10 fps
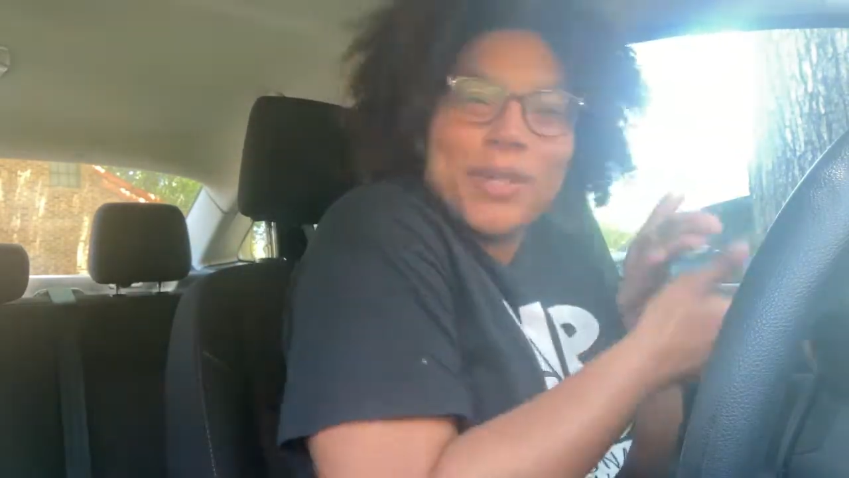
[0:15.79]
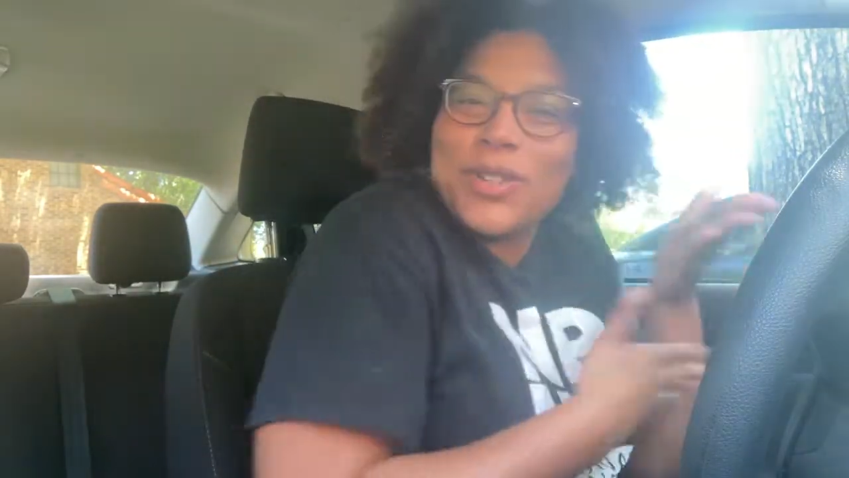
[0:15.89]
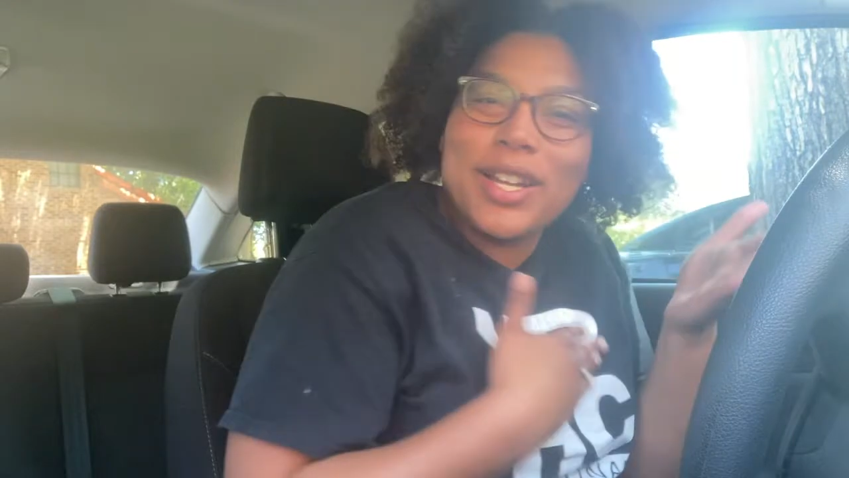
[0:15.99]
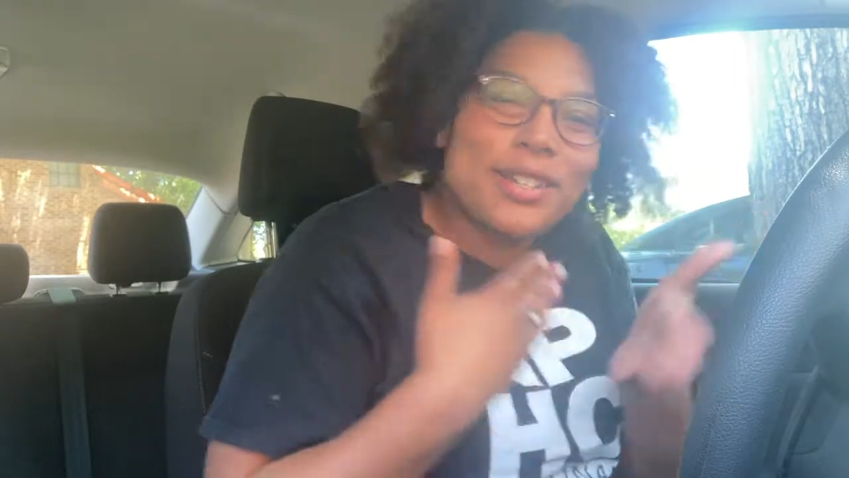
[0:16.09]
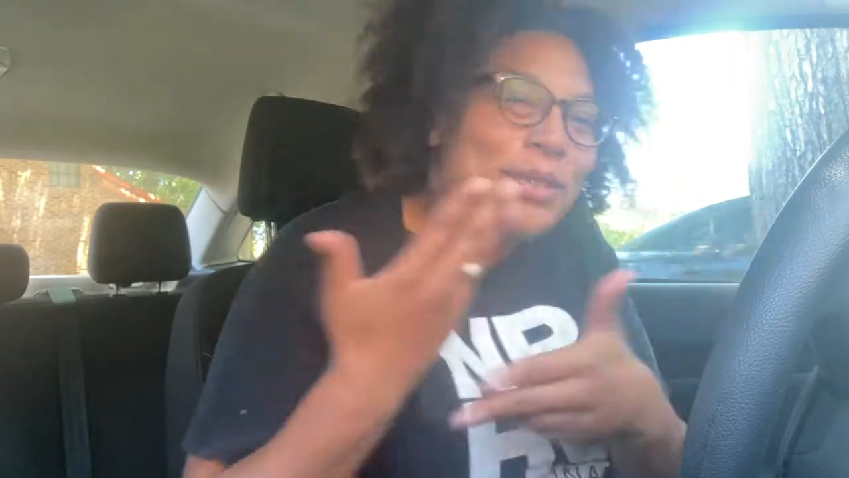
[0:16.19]
we
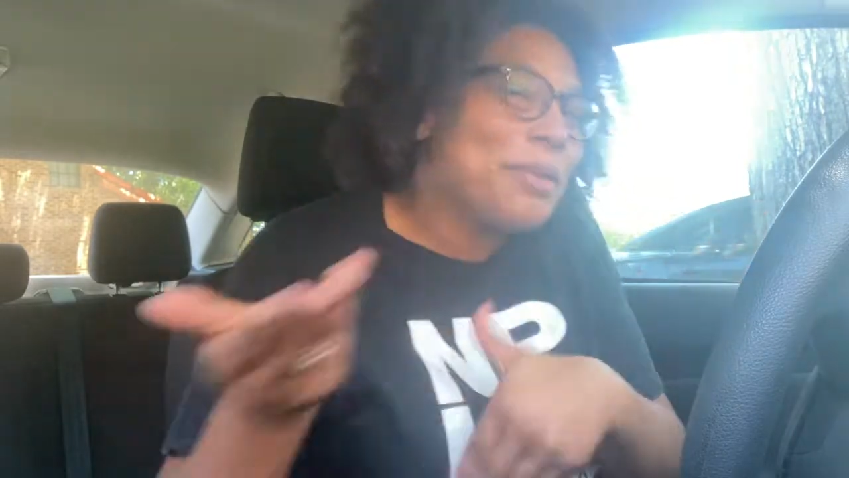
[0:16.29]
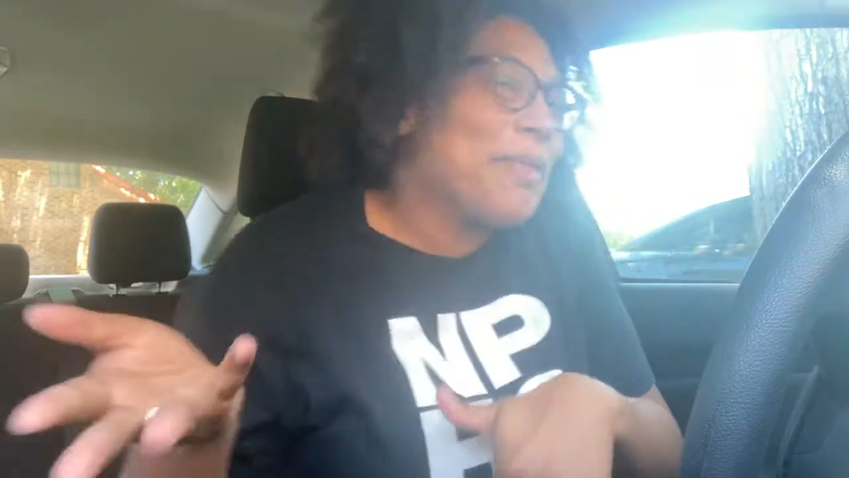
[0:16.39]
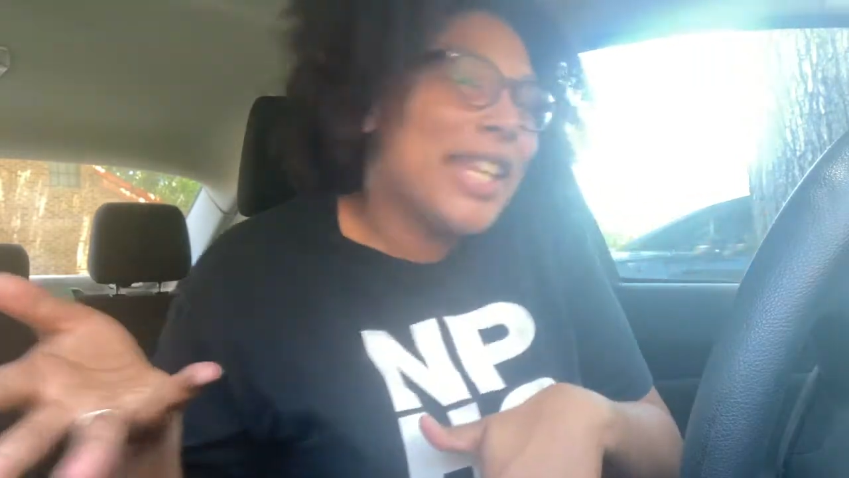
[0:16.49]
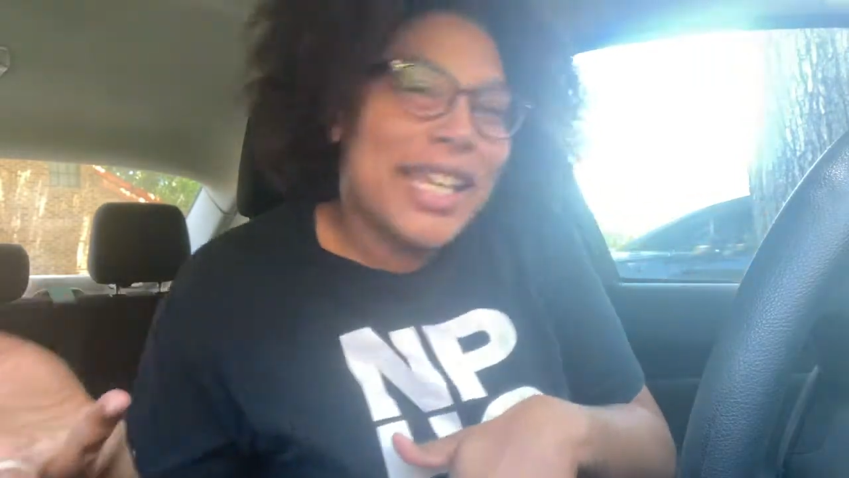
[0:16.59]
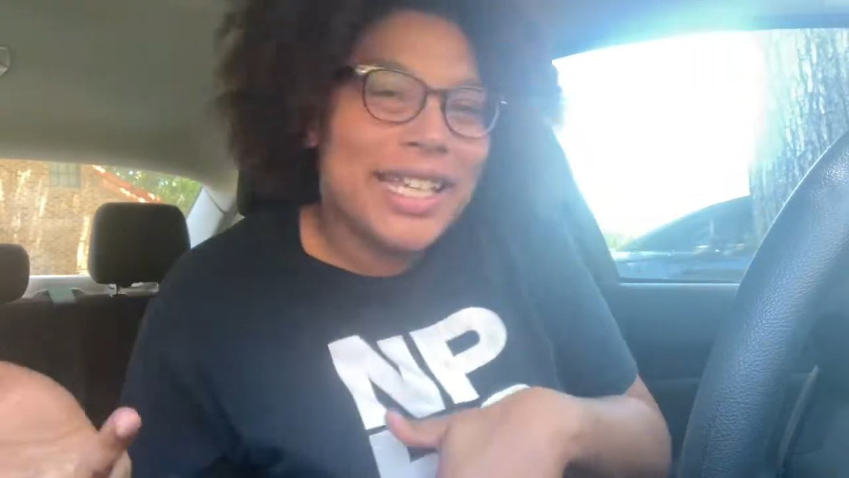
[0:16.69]
trying to do some
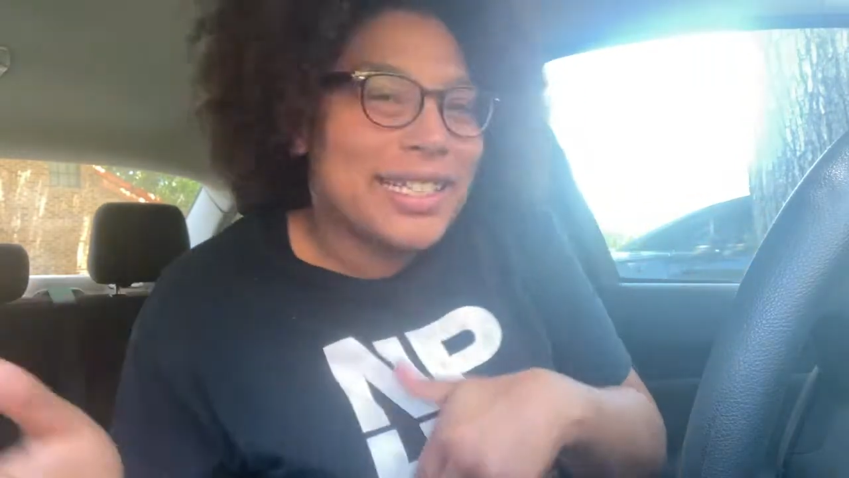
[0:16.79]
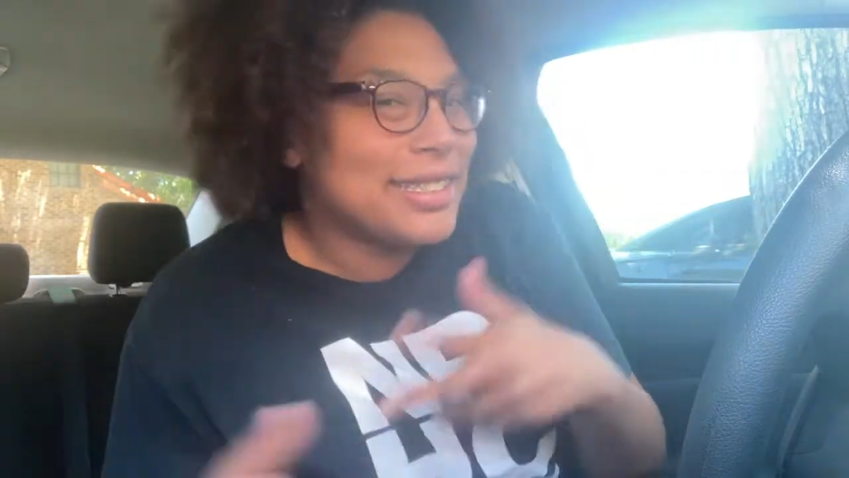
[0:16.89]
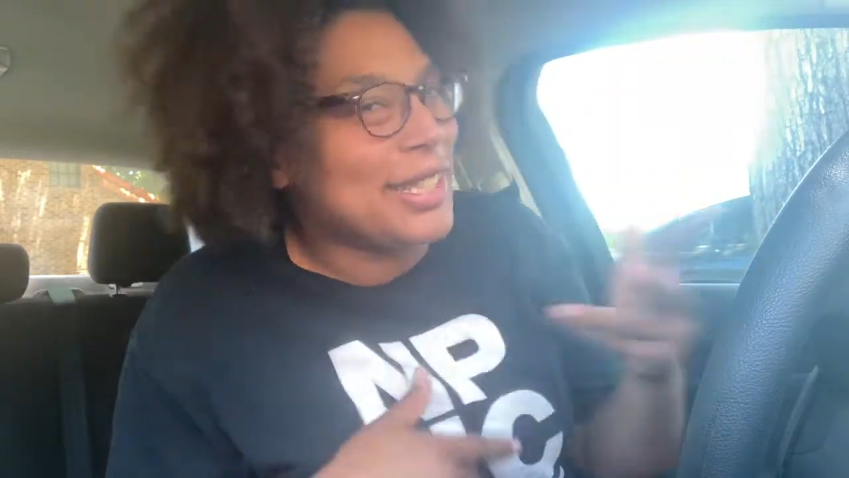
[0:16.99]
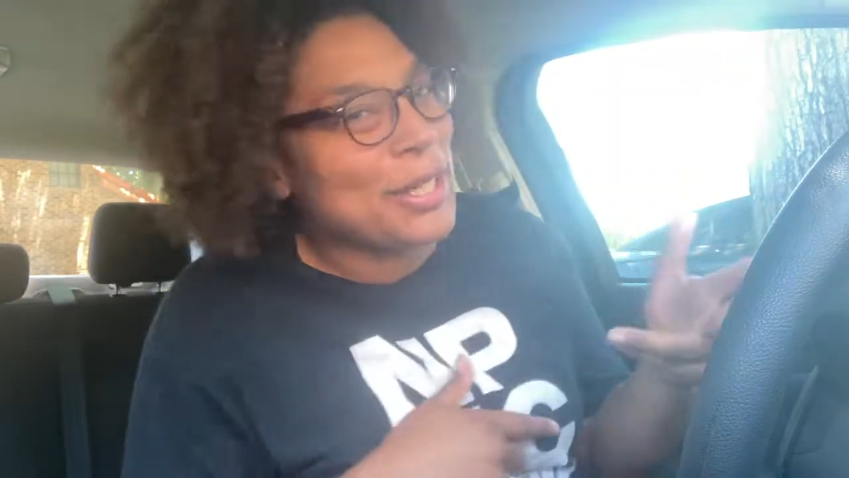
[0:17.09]
things,